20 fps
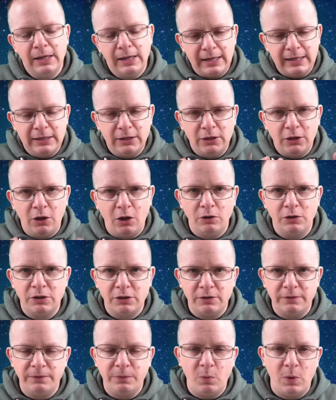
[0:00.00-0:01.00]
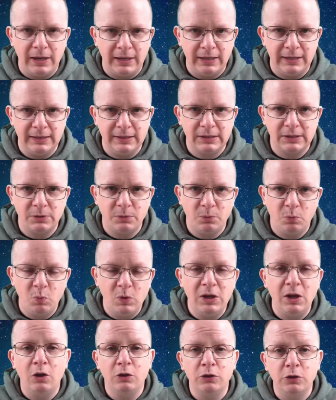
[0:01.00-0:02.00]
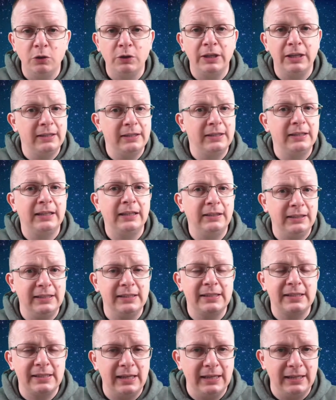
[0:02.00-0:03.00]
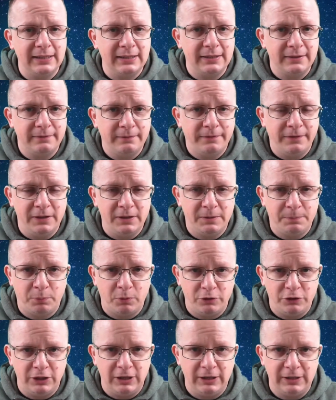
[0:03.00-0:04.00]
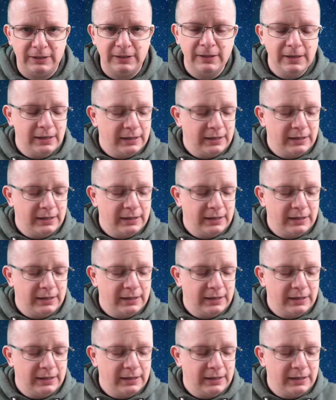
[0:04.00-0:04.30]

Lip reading: In lots of ways, we are looking at a clean slate for this project.